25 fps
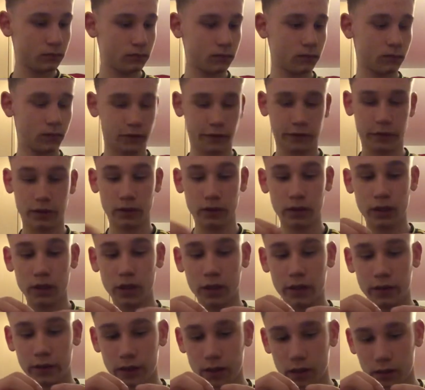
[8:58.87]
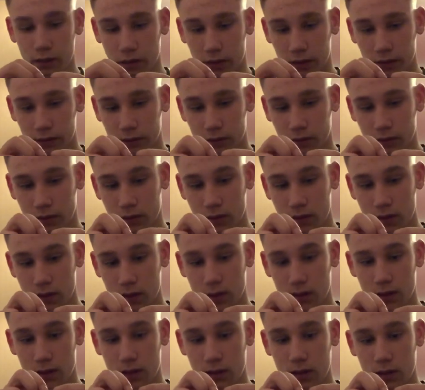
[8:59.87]
I think, yeah, that's done.
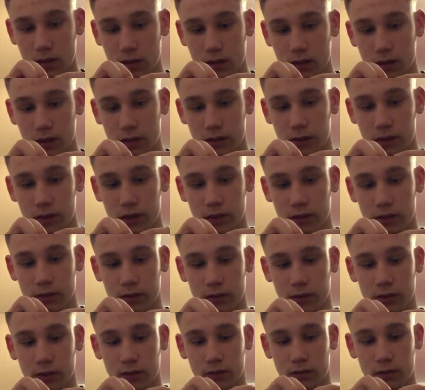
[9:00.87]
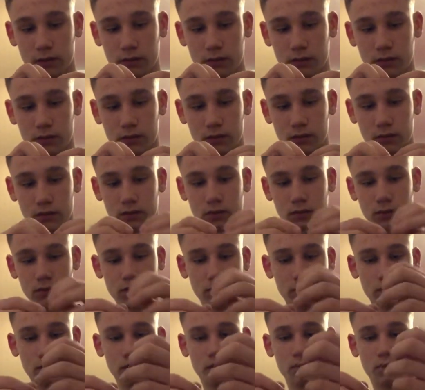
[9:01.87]
So you just need to
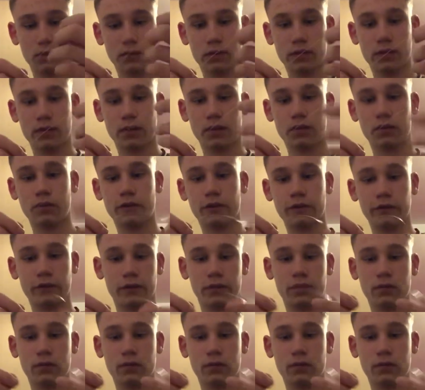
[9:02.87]
tie that off.